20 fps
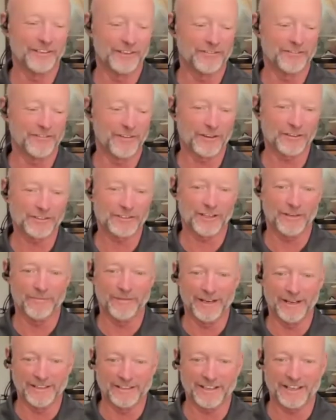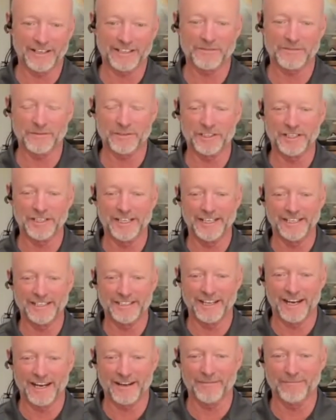You can focus on meeting the customer's
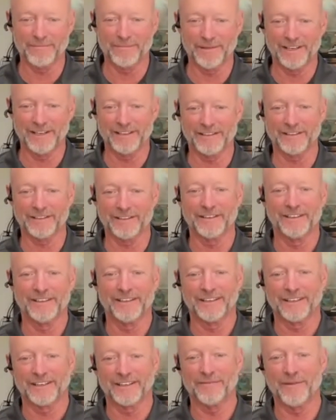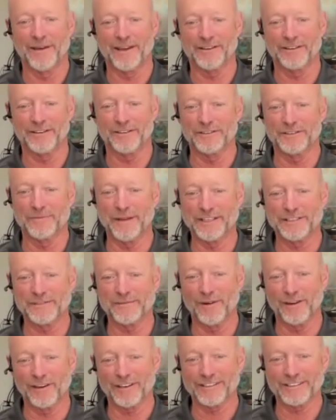needs, not on beating the competitor's
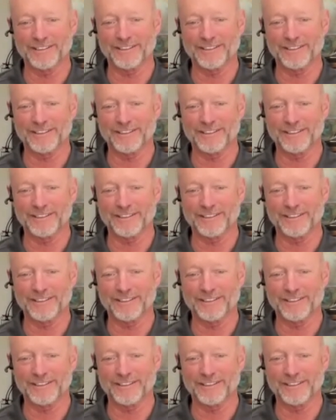benchmark.